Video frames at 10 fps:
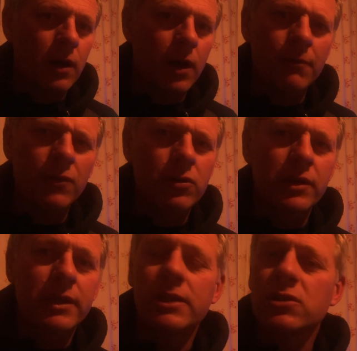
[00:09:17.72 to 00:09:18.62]

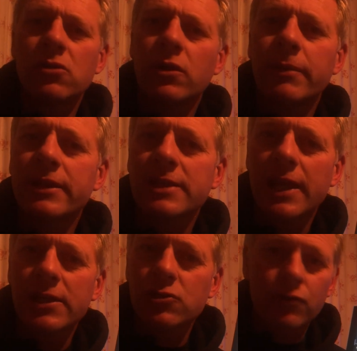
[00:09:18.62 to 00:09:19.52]
it's not going to be a
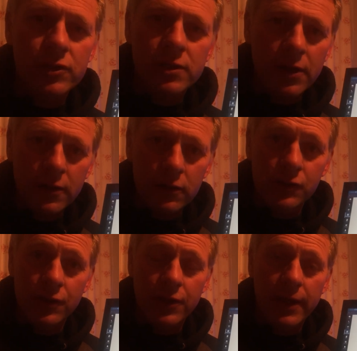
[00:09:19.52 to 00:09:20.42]
test or a
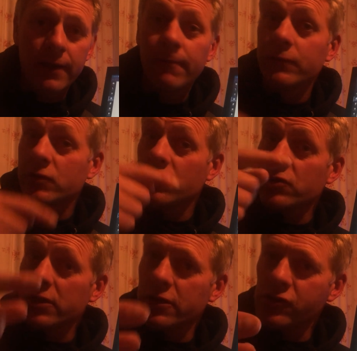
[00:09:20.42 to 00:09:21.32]
psychology thing. It's
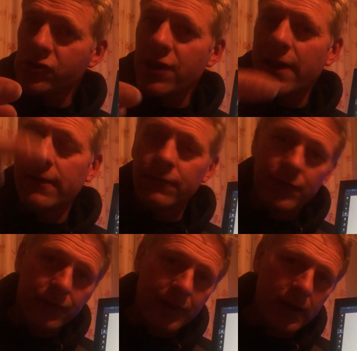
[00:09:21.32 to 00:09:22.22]
just going to check
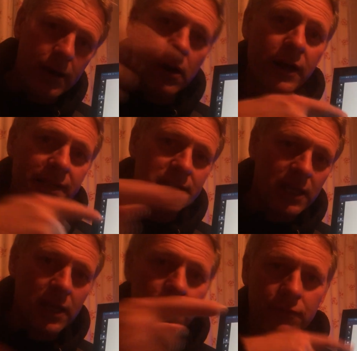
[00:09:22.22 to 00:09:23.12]
that the
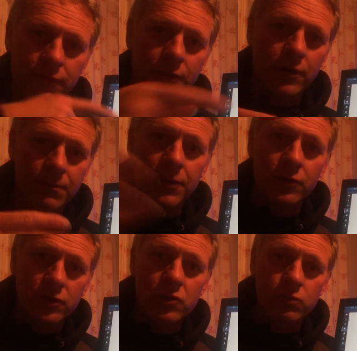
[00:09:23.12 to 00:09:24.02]

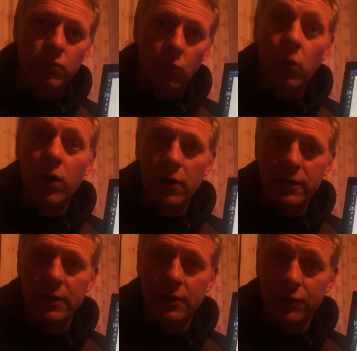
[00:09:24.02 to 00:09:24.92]
computers
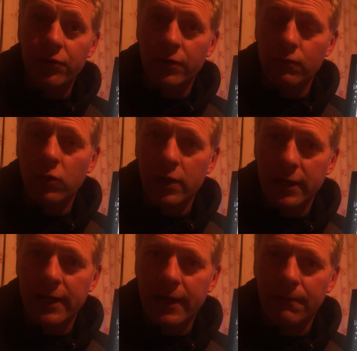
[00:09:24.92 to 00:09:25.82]
work and you can work
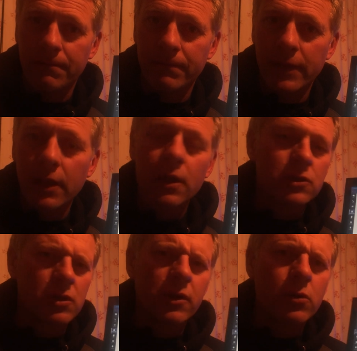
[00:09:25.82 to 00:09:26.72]
it out.
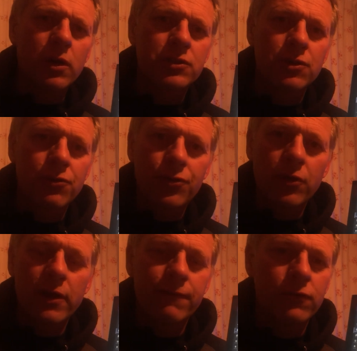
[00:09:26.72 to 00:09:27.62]
So I'm going to ask you
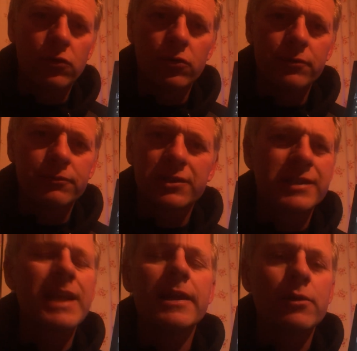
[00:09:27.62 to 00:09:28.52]
3 or 4
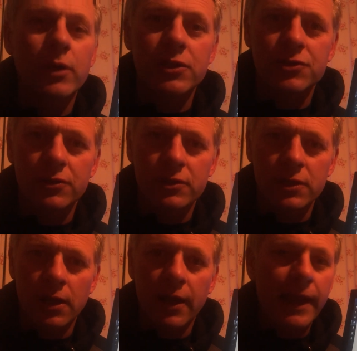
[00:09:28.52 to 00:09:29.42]
silly questions,
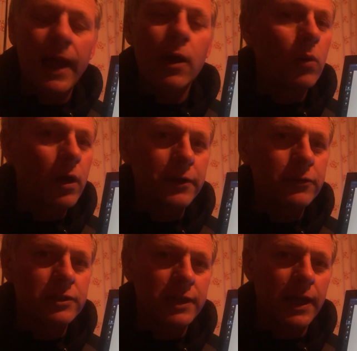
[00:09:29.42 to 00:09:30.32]
like, how are you
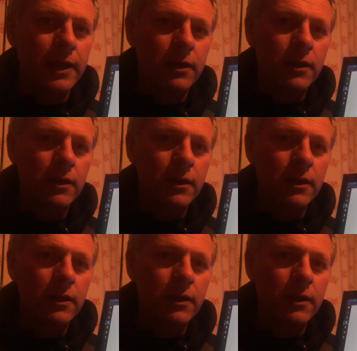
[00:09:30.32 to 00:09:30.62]
today?